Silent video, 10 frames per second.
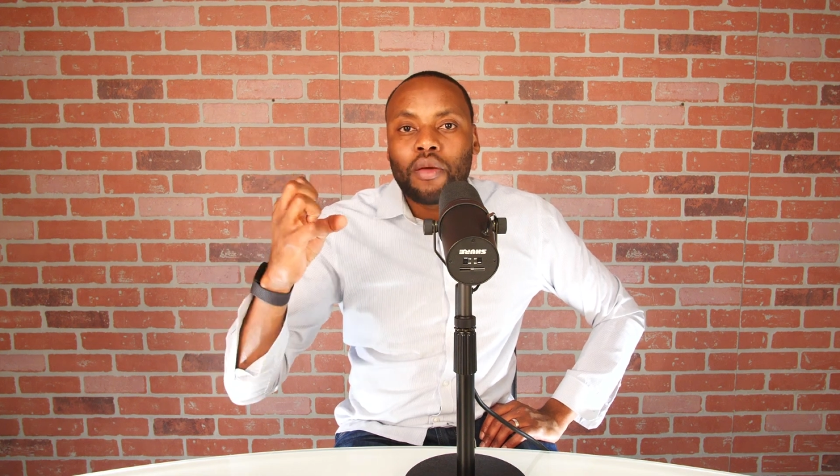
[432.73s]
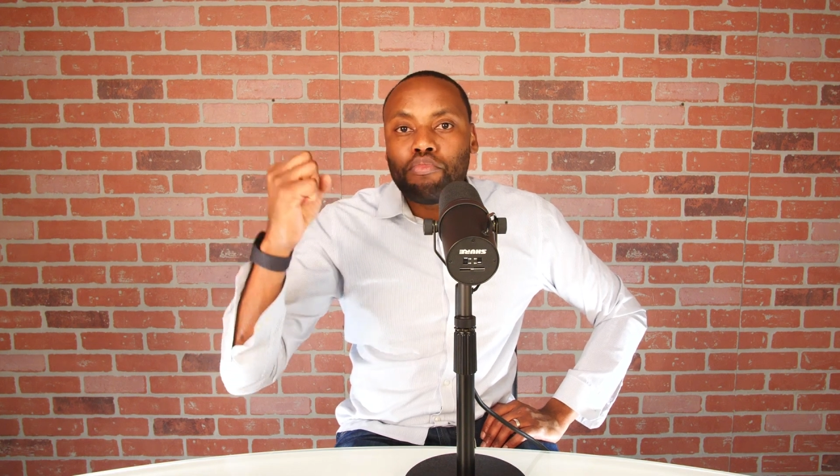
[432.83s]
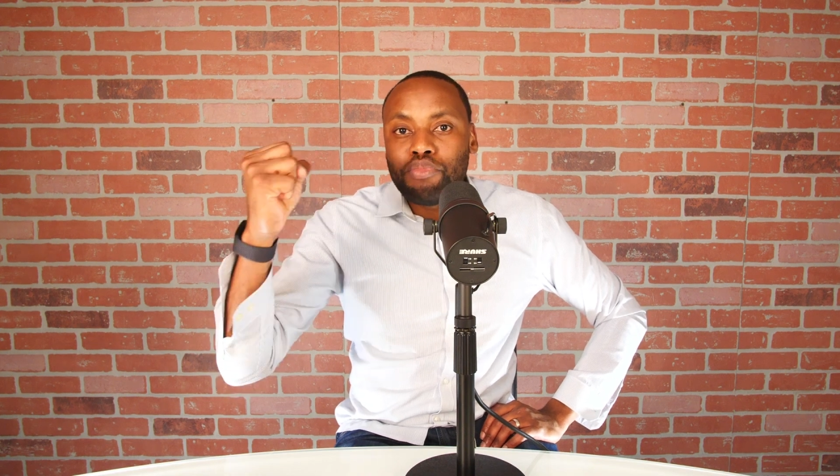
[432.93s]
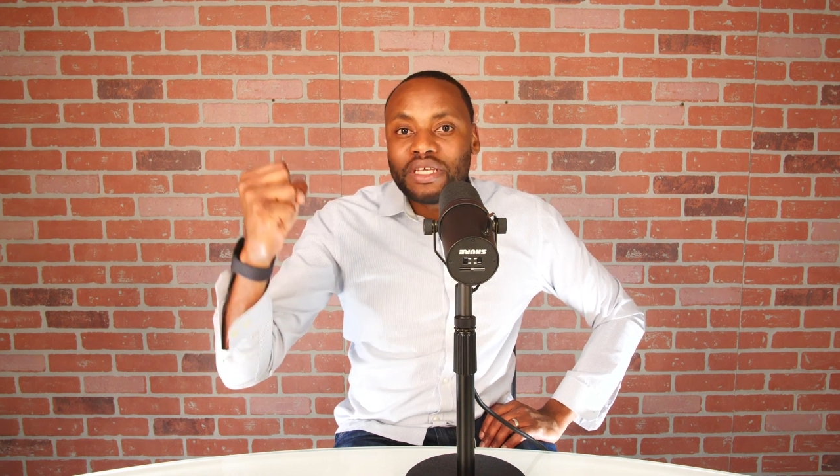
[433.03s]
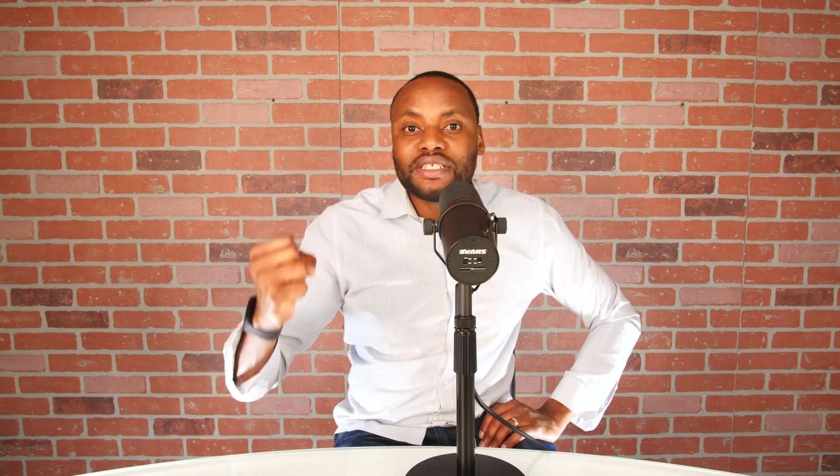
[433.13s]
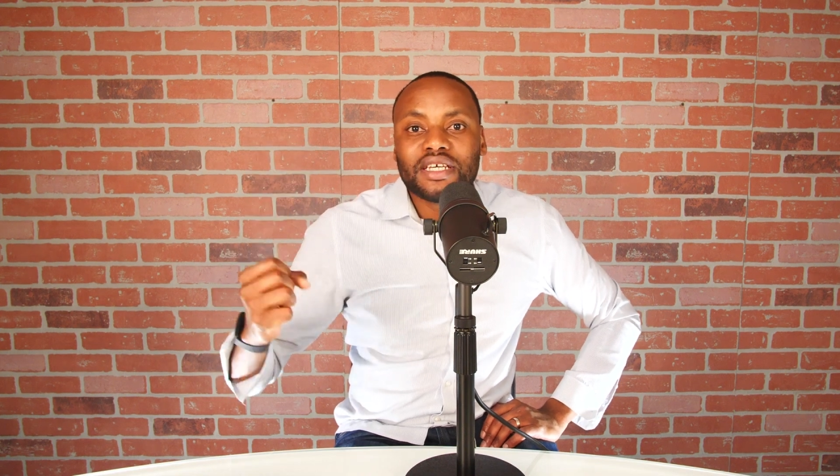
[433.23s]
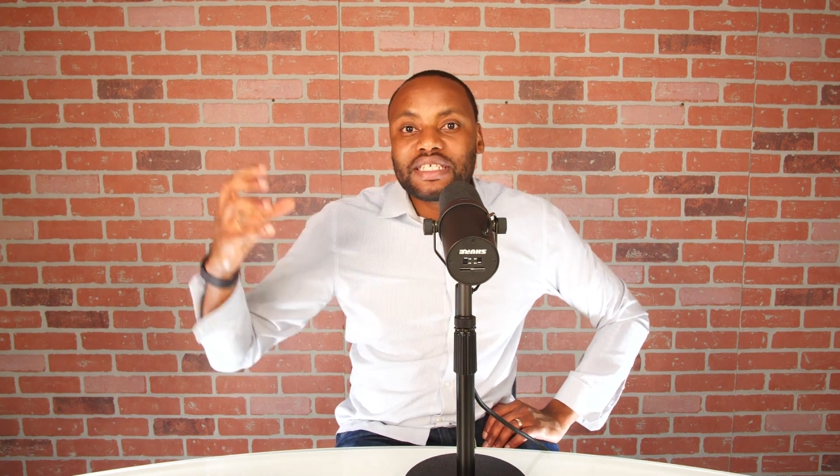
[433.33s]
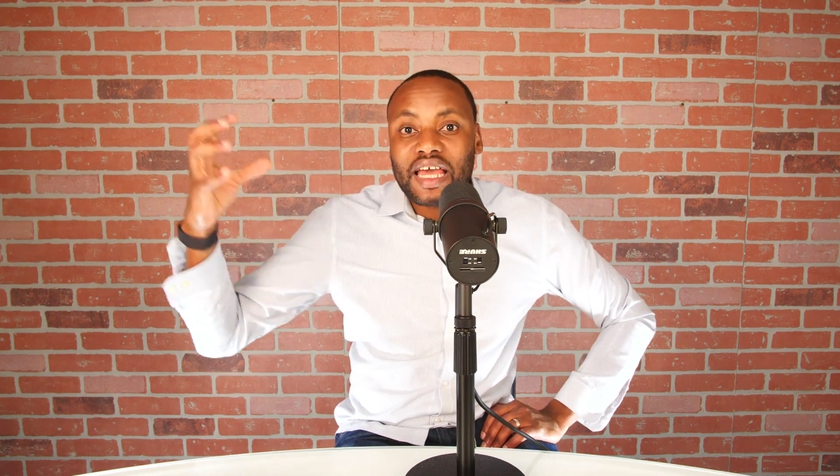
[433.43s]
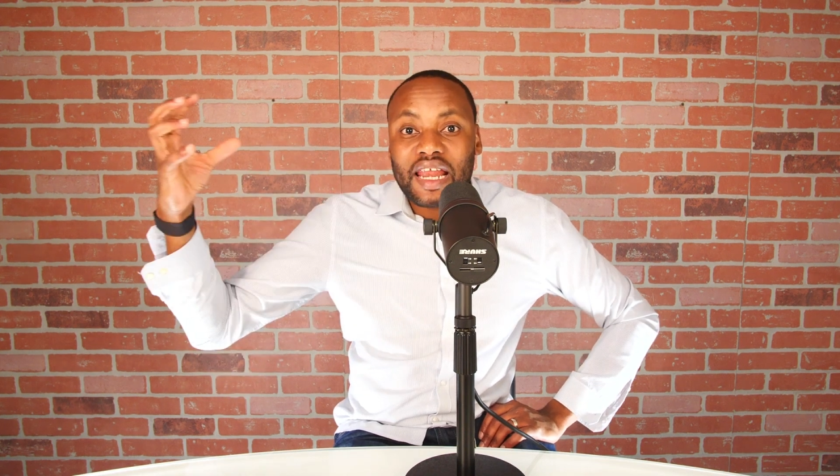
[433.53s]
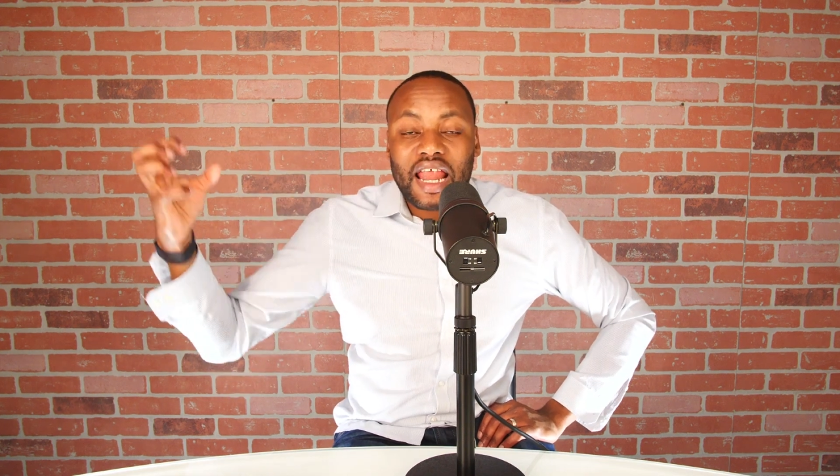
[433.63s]
business
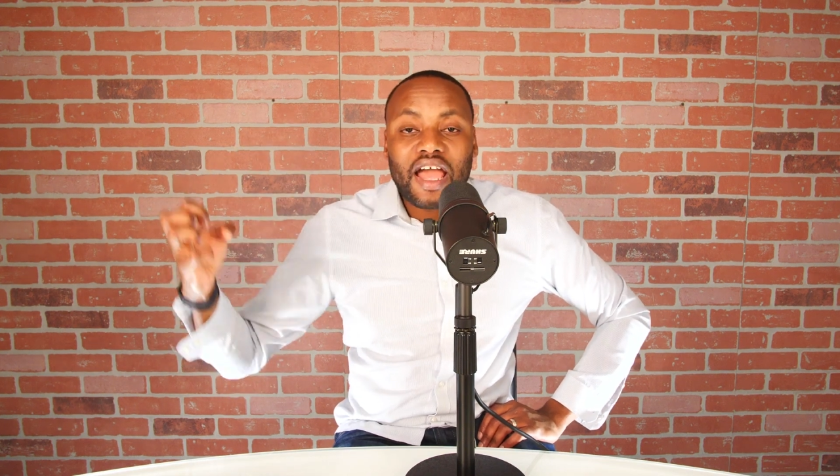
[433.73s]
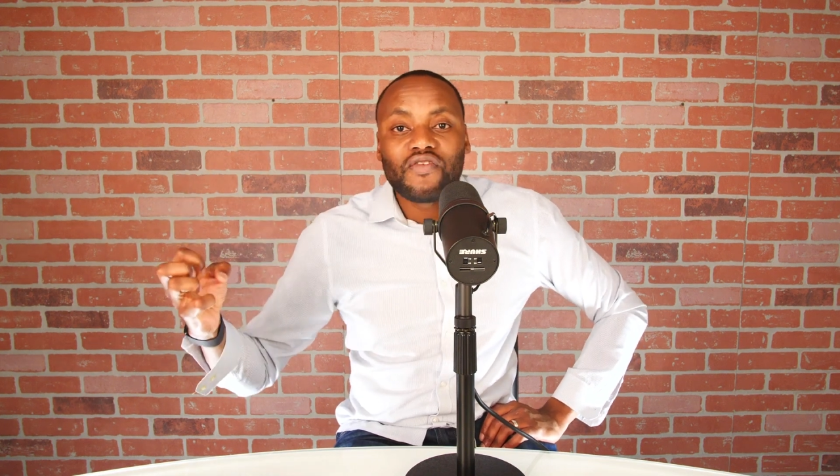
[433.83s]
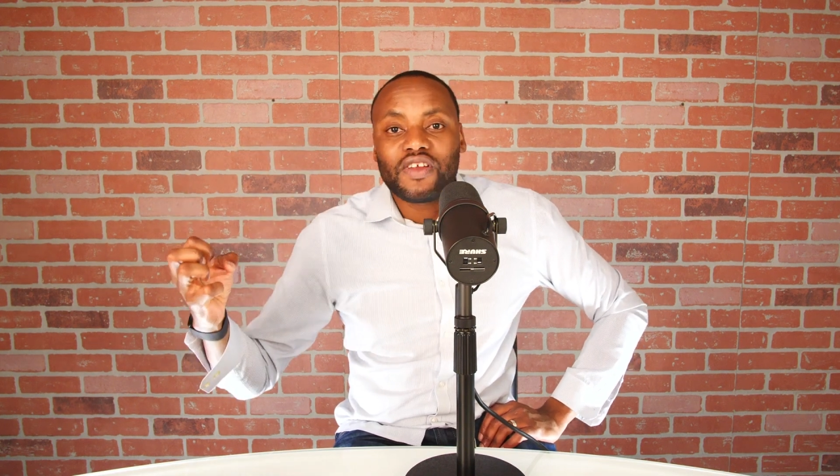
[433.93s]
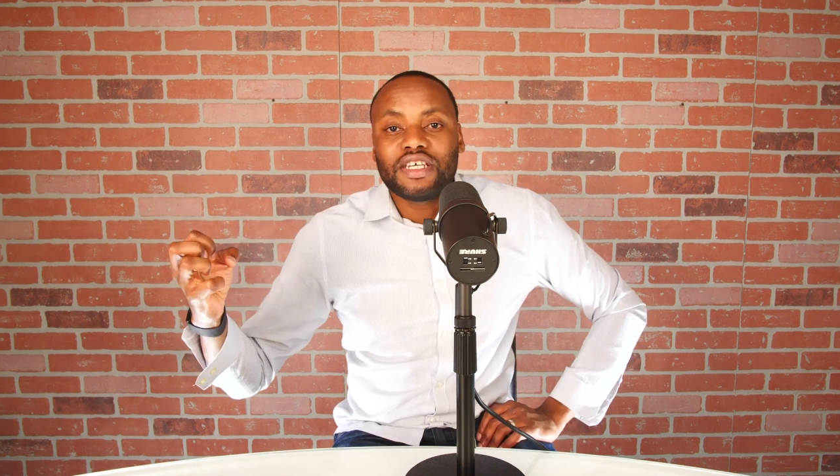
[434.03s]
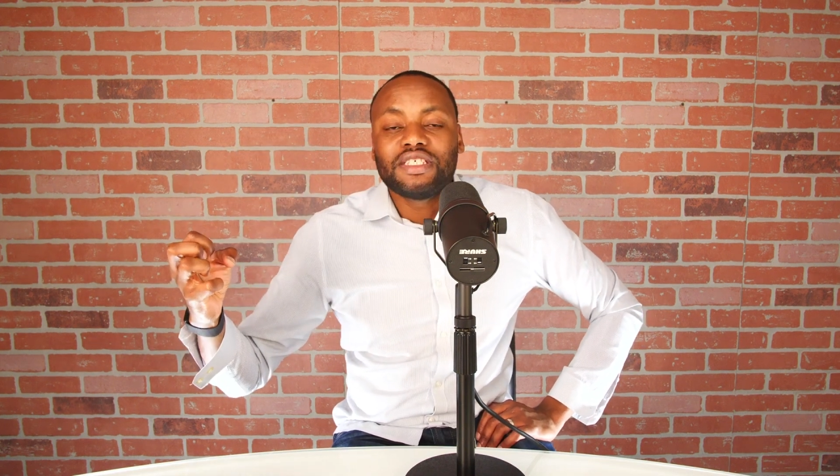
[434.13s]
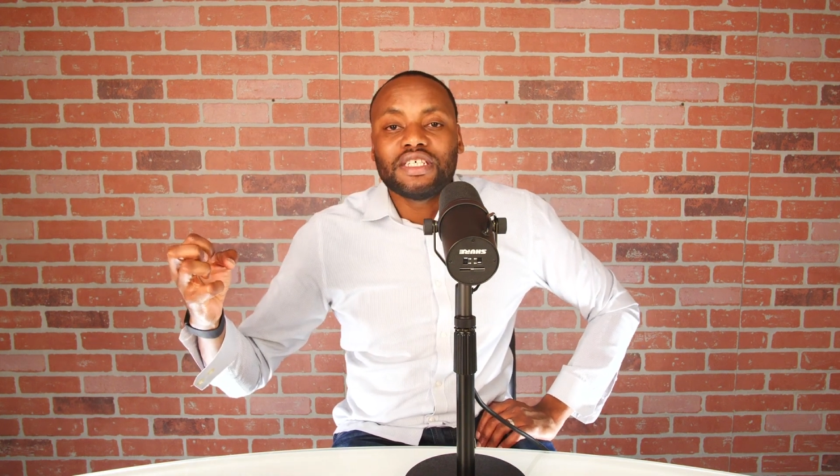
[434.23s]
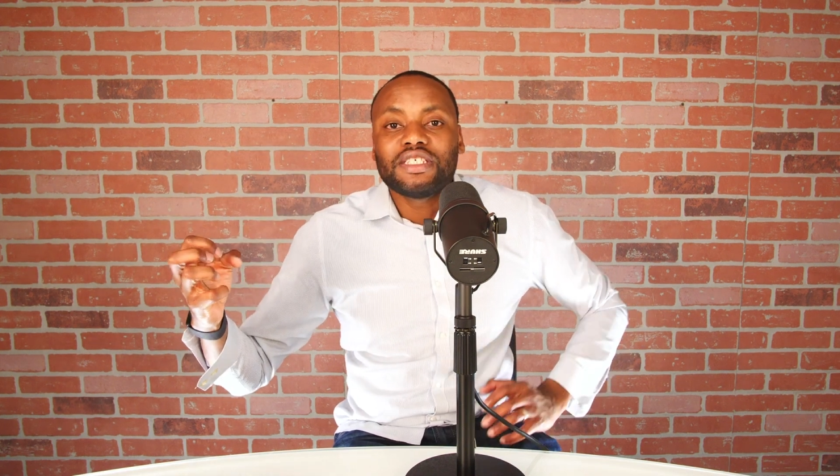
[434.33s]
and life lessons